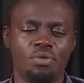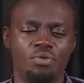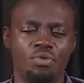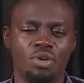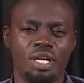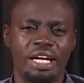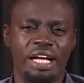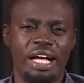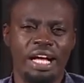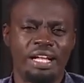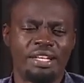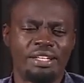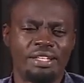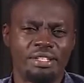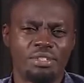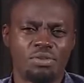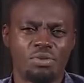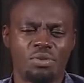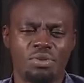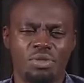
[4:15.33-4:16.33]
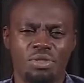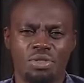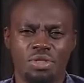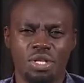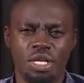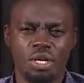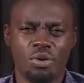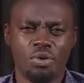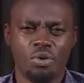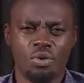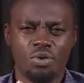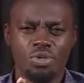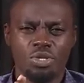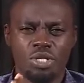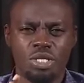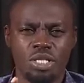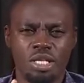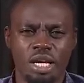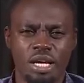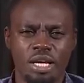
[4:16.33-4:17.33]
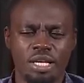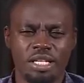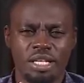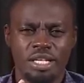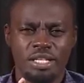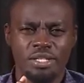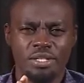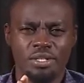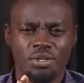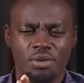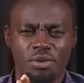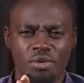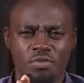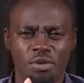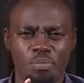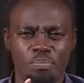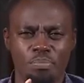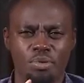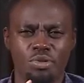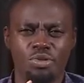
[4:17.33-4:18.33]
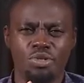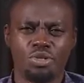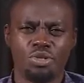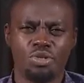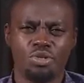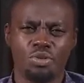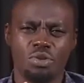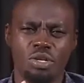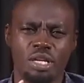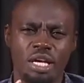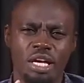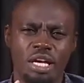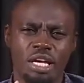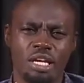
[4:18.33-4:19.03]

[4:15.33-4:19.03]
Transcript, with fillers: regard it or think or consider it as sort of a positioned